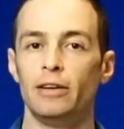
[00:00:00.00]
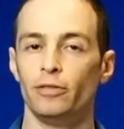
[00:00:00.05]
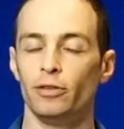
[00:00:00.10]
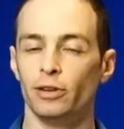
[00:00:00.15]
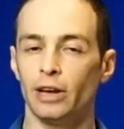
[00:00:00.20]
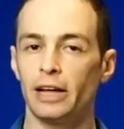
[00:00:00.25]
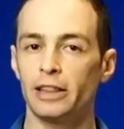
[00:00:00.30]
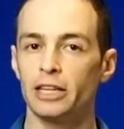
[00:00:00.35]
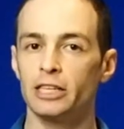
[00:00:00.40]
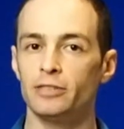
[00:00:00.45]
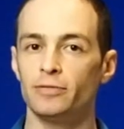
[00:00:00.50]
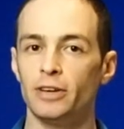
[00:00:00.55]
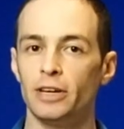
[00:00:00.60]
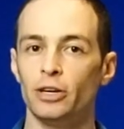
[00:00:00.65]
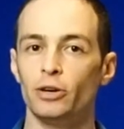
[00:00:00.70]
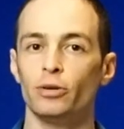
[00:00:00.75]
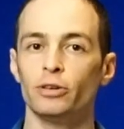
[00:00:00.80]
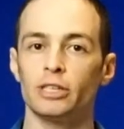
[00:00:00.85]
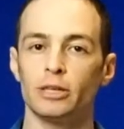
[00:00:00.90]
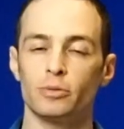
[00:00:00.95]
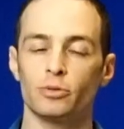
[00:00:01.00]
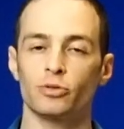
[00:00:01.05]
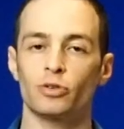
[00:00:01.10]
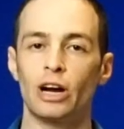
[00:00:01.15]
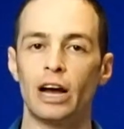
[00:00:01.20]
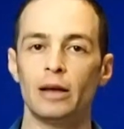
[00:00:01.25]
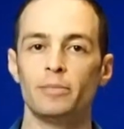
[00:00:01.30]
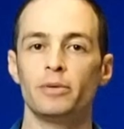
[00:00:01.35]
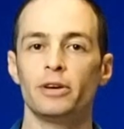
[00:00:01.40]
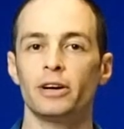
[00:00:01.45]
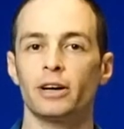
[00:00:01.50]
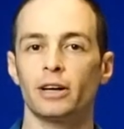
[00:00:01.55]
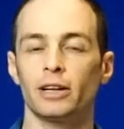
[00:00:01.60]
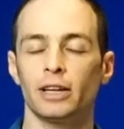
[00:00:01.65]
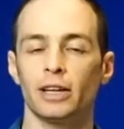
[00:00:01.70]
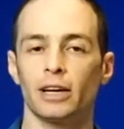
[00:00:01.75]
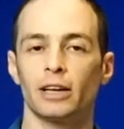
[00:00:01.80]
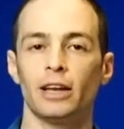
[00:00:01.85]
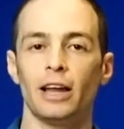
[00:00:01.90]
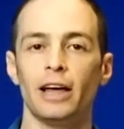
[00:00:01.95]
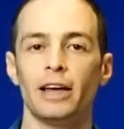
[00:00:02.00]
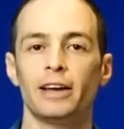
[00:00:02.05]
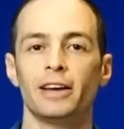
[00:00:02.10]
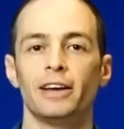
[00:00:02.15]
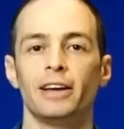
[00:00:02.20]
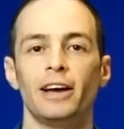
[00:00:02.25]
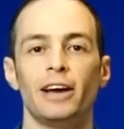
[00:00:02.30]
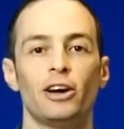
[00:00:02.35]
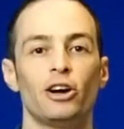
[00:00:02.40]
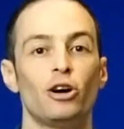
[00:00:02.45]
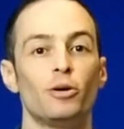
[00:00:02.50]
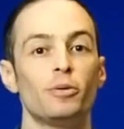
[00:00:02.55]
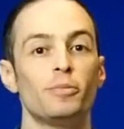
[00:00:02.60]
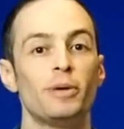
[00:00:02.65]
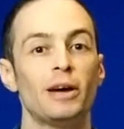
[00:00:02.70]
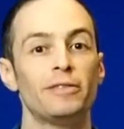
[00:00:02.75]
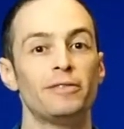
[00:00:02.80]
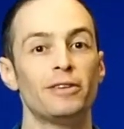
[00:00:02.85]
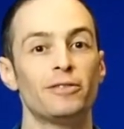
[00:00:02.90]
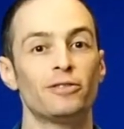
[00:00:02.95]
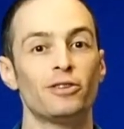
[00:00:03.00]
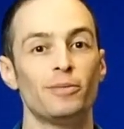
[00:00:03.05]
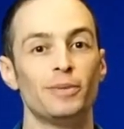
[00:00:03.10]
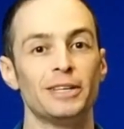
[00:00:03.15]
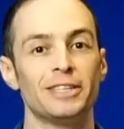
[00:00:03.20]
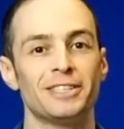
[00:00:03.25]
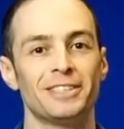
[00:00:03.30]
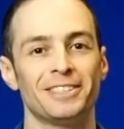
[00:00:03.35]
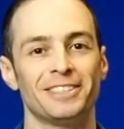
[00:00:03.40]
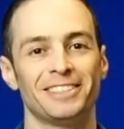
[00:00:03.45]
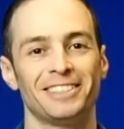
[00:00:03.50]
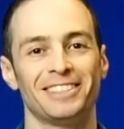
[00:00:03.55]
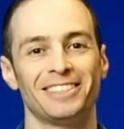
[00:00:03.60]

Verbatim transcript: If you like this video, subscribe, click like, and I hope you benefit from it.